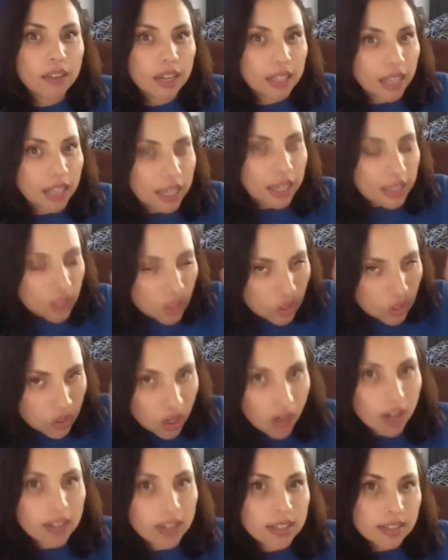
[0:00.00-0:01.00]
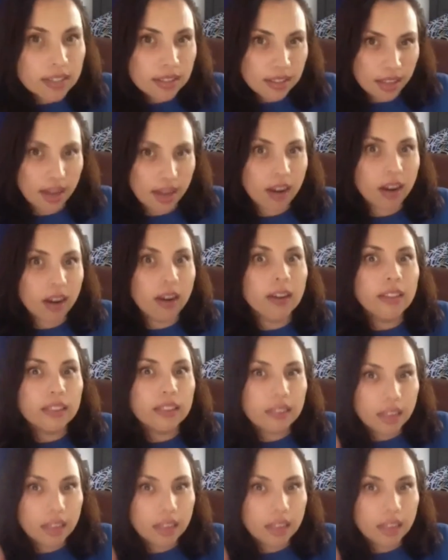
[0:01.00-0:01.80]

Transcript: And again, it starts there.